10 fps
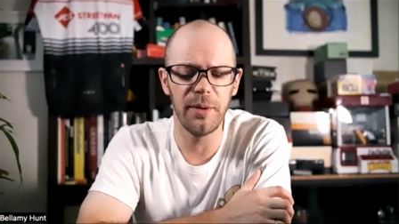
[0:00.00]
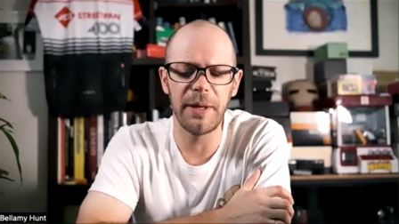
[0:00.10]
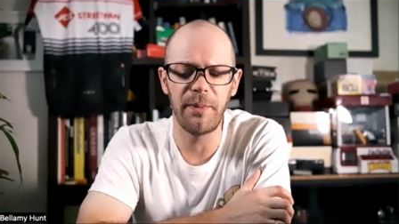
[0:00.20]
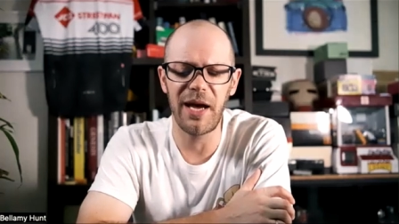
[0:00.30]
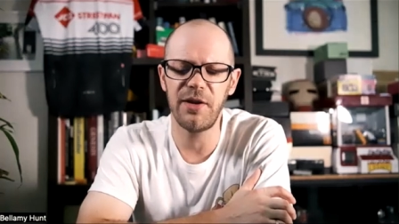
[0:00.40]
be
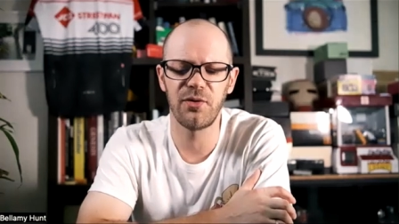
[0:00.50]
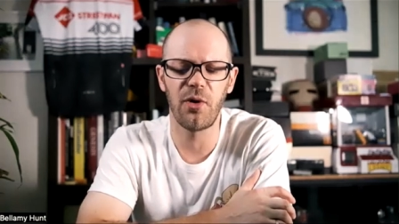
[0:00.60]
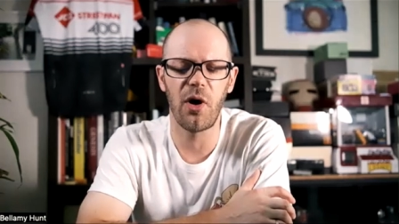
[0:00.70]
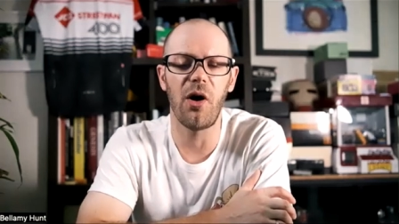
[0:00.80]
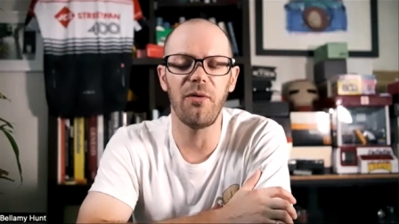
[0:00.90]
better
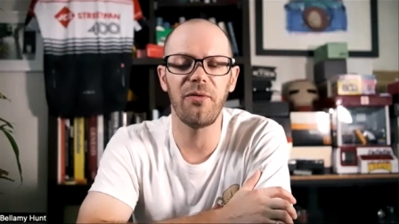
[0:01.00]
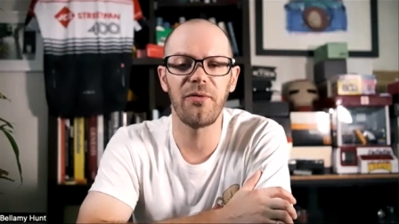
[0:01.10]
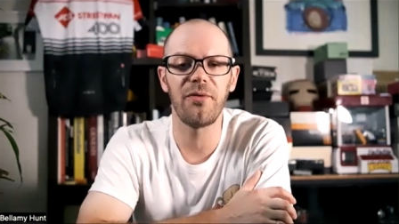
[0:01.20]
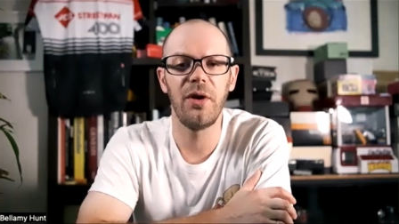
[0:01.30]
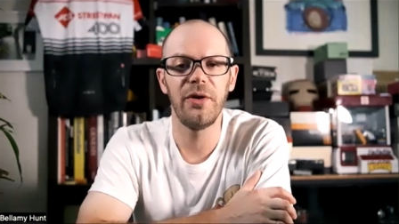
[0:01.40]
off
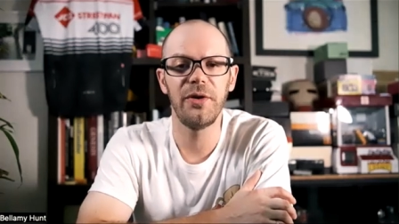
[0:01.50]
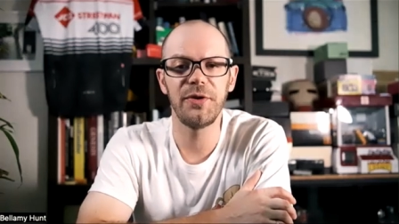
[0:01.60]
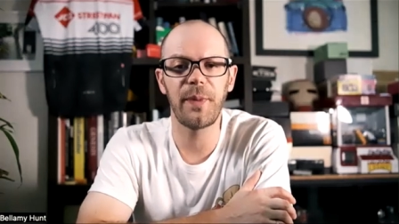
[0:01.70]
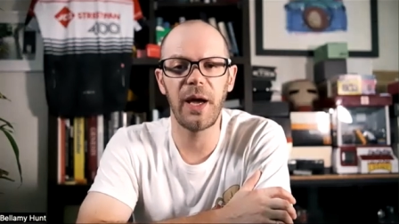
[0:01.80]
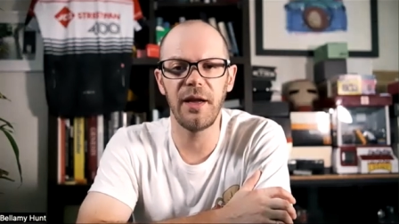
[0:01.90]

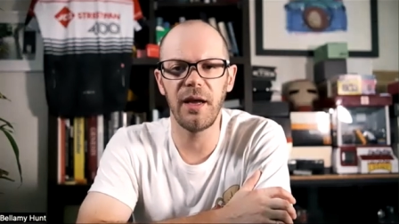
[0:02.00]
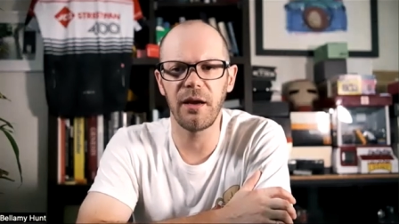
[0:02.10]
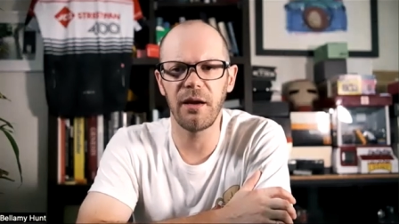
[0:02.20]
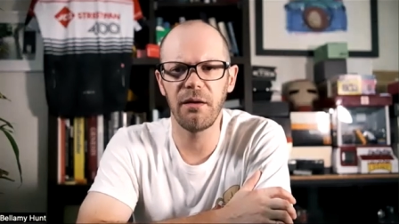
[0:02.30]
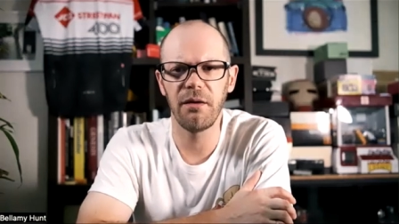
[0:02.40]

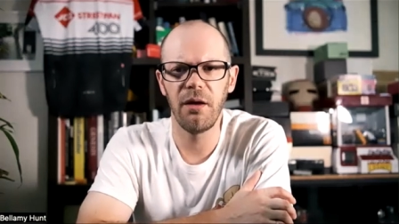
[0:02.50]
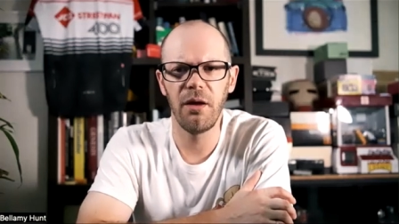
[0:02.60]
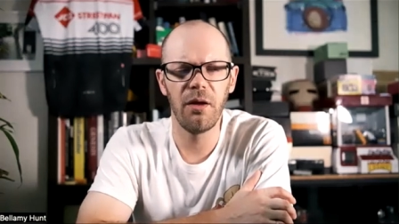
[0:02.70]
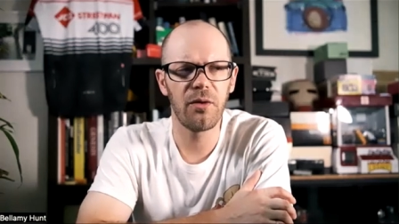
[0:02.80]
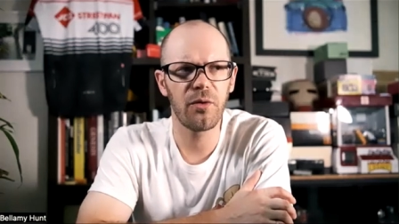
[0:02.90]
spending
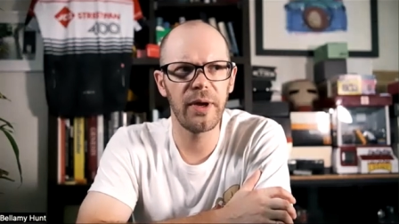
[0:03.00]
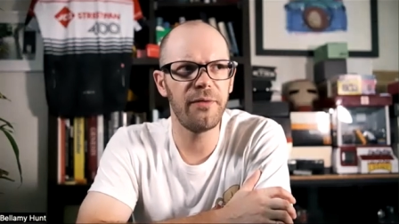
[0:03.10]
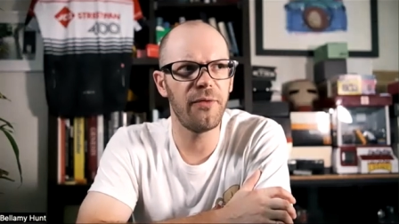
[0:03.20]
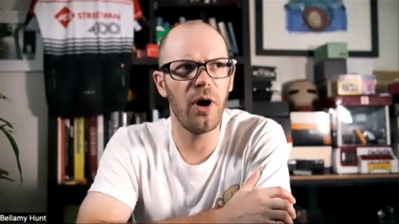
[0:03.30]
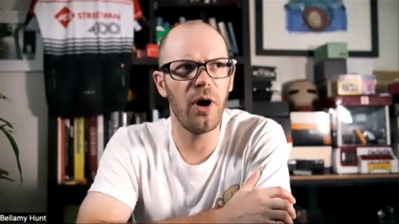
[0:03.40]
three,
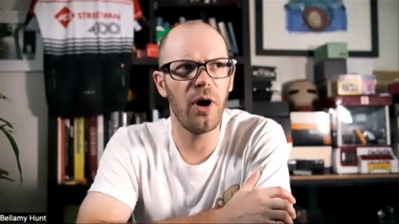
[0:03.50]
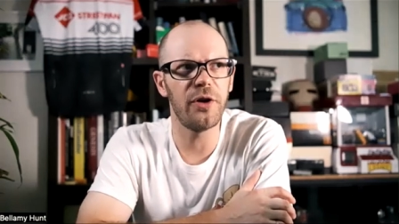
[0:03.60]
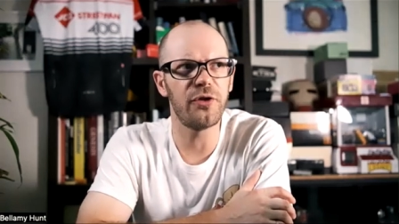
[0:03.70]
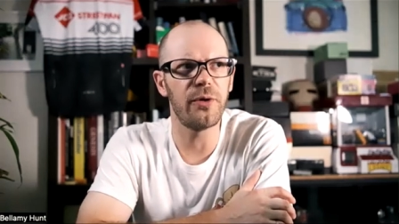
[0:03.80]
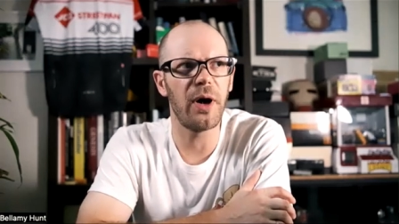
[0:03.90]
four
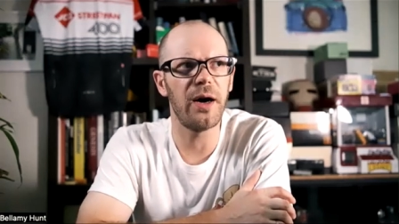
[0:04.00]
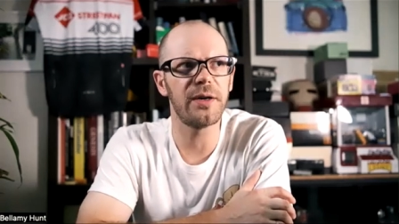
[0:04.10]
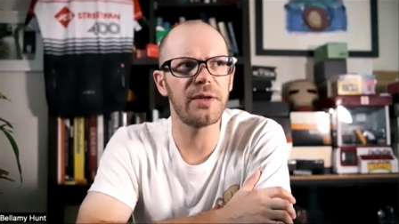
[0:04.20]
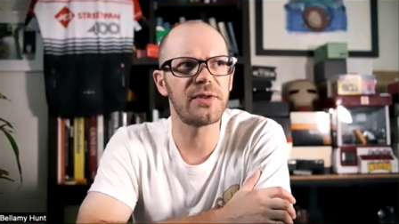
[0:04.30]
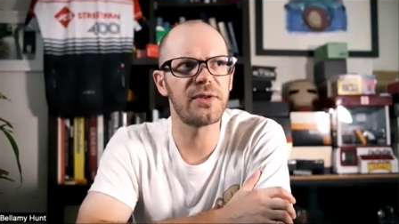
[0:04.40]
hundred
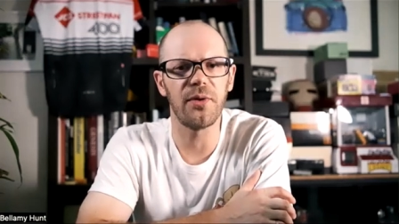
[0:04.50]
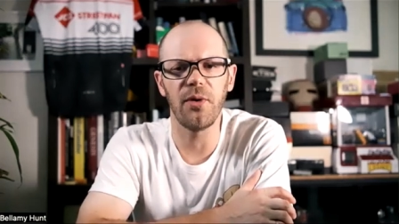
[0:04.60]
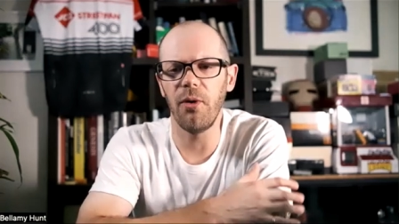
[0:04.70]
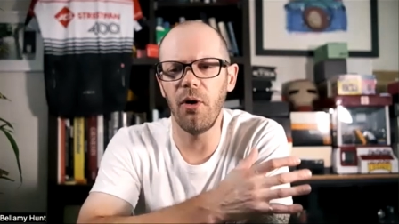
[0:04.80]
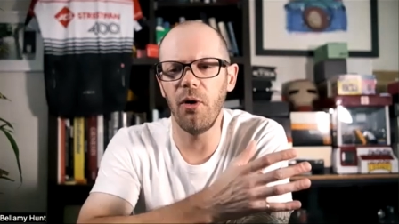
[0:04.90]
bucks
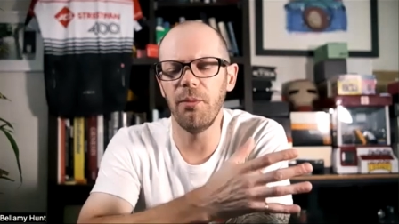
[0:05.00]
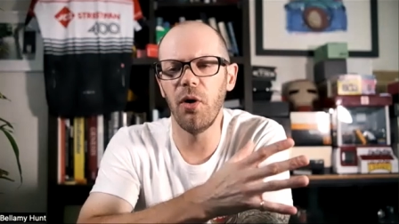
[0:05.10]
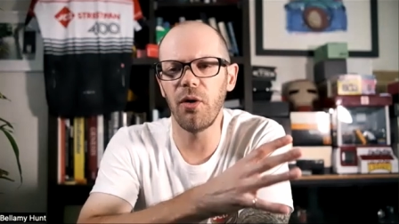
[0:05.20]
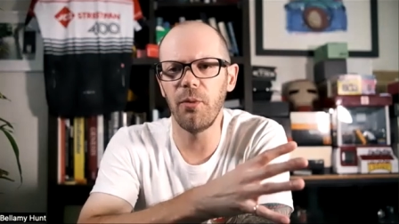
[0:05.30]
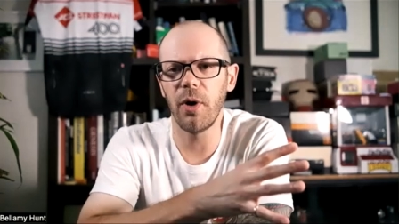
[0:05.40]
or, or
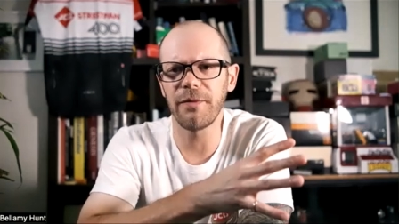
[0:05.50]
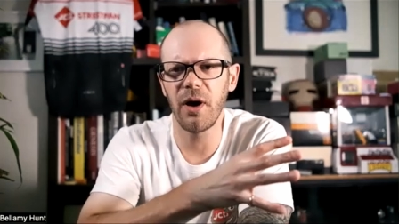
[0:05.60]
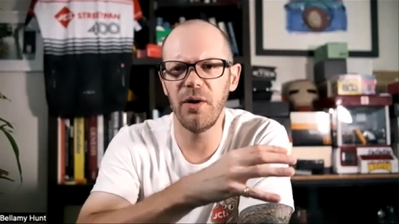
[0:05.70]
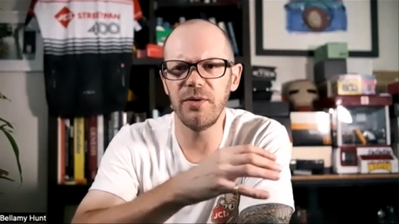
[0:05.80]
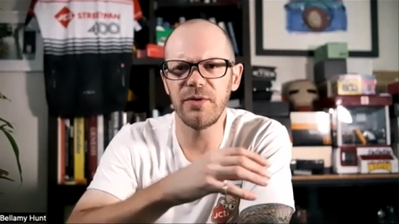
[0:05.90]
more on one of
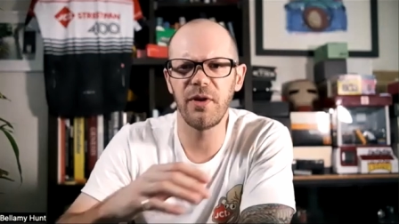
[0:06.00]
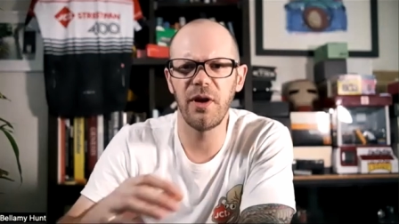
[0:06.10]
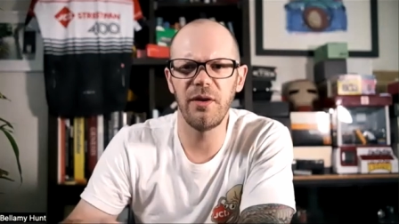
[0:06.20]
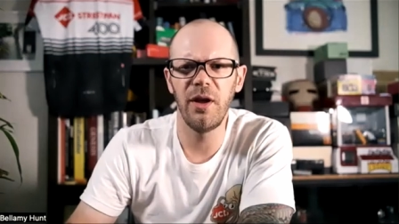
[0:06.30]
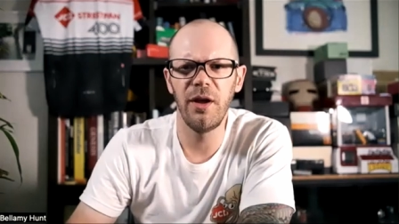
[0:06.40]
those
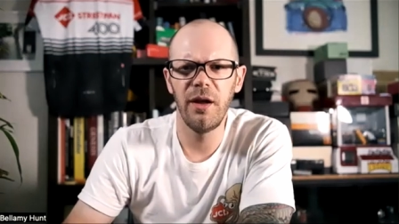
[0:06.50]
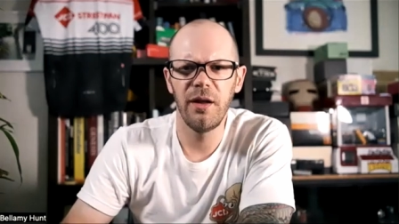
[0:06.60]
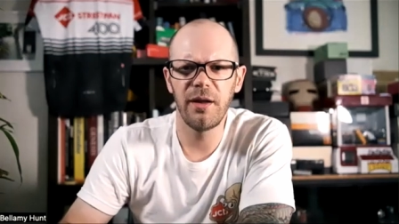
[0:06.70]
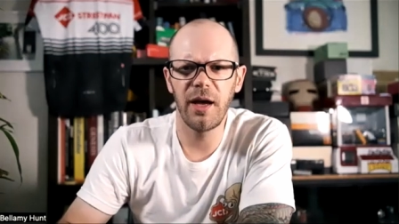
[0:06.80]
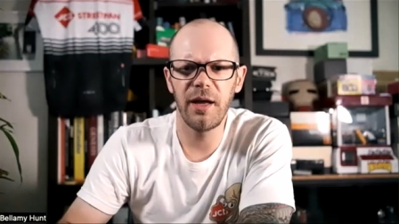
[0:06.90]
than
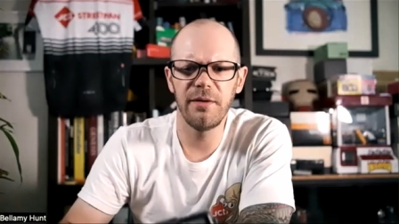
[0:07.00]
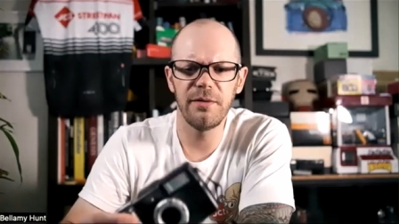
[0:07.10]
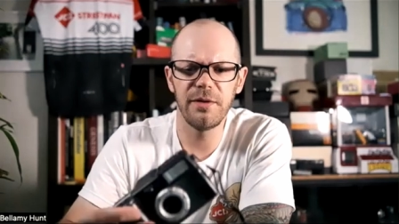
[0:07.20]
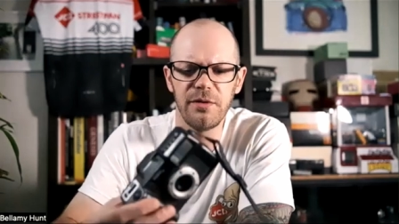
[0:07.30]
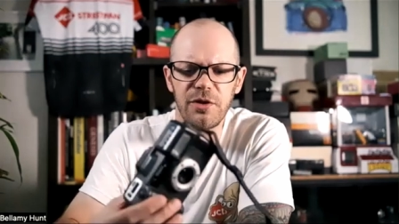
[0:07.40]

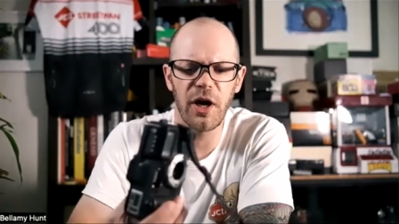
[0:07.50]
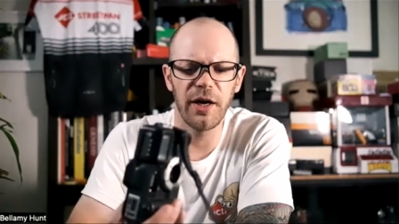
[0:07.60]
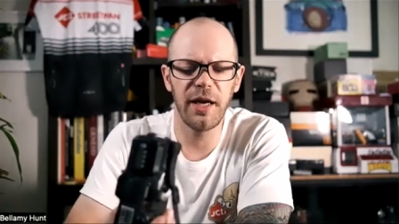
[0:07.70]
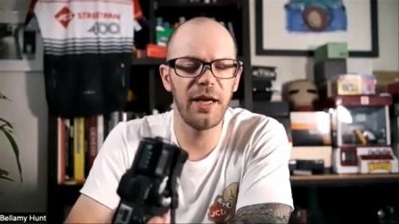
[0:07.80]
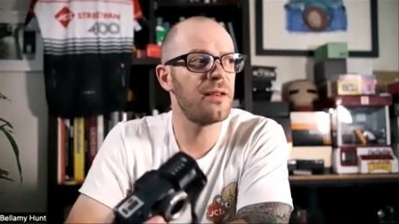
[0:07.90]
than
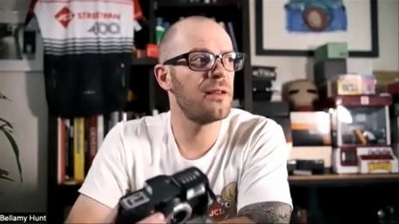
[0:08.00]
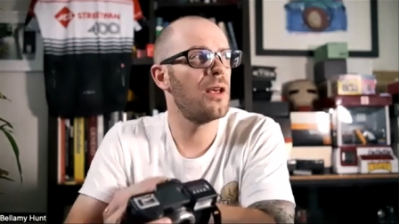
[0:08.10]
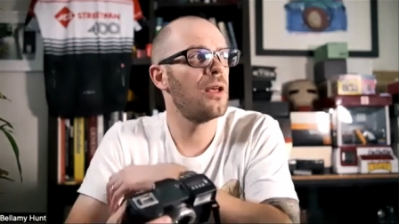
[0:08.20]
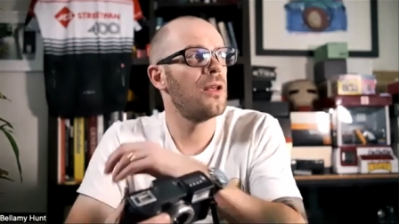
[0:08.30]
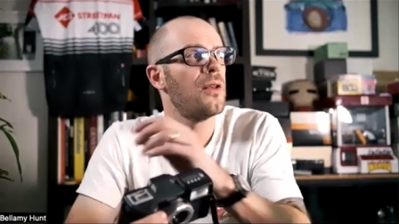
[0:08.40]
chucking
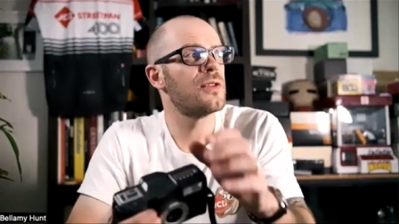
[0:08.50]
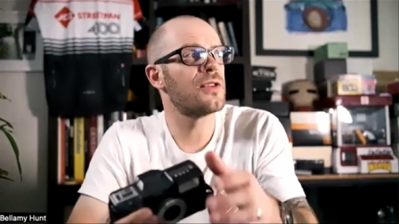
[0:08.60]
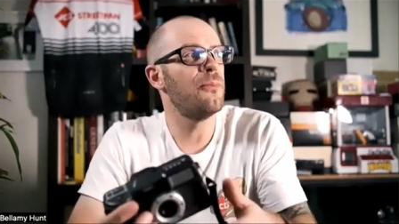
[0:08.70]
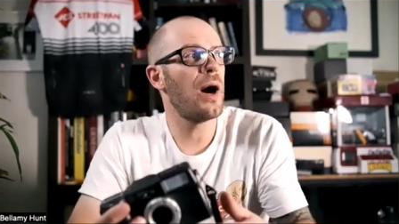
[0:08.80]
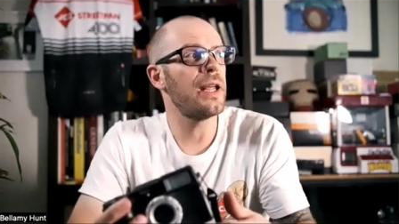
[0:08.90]

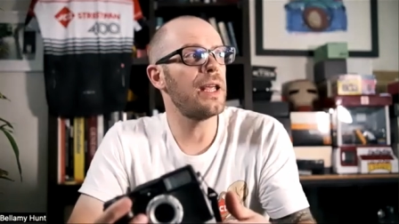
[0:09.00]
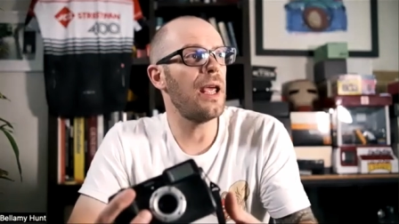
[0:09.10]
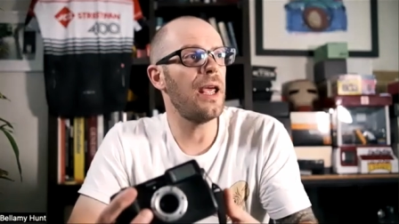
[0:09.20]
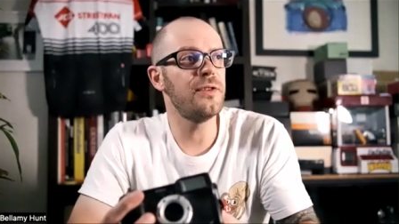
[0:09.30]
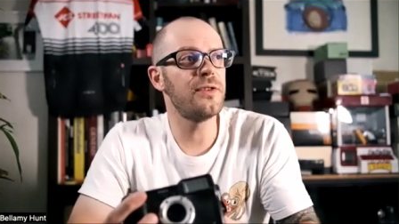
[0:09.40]
some money
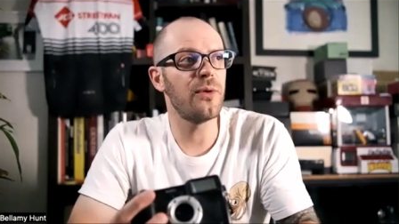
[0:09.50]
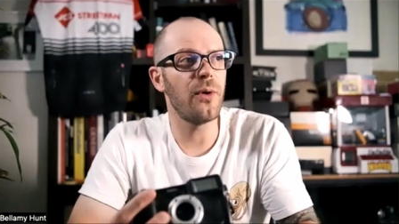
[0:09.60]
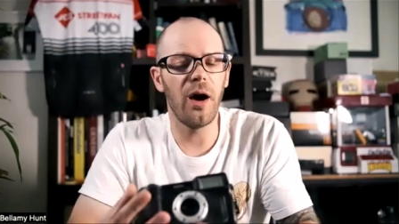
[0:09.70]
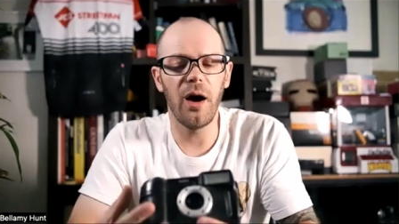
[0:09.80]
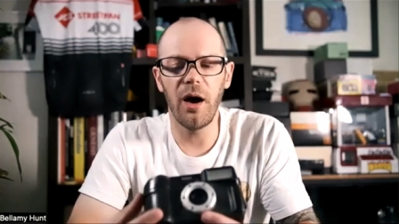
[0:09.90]
into
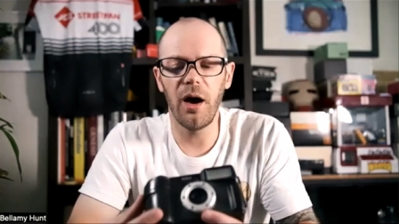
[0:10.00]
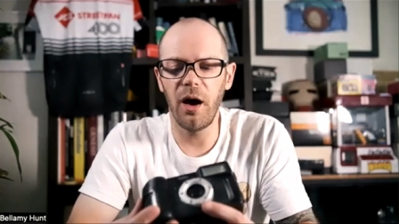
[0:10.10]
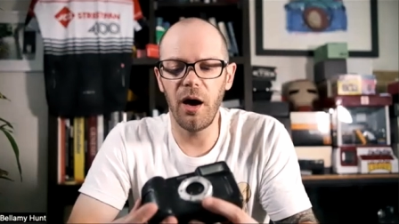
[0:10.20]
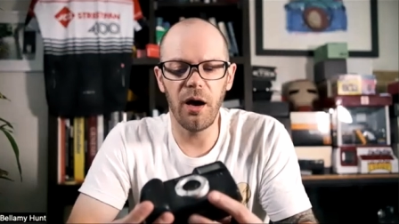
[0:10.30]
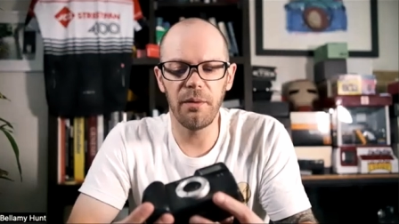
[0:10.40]
a,
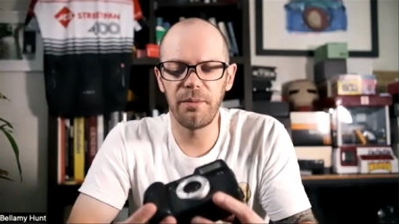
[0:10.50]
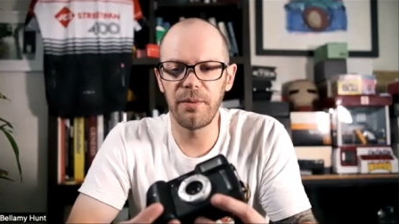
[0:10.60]
a,